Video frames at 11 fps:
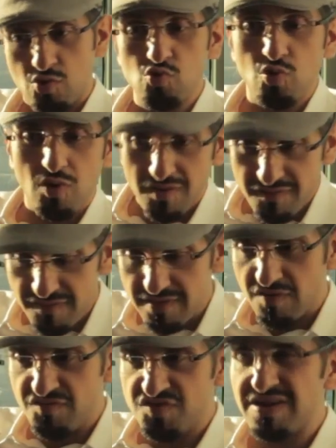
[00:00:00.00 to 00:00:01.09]
the coup
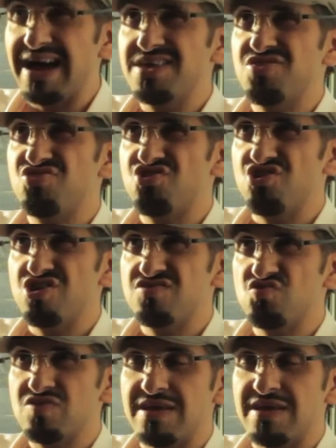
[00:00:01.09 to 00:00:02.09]
of July 3rd,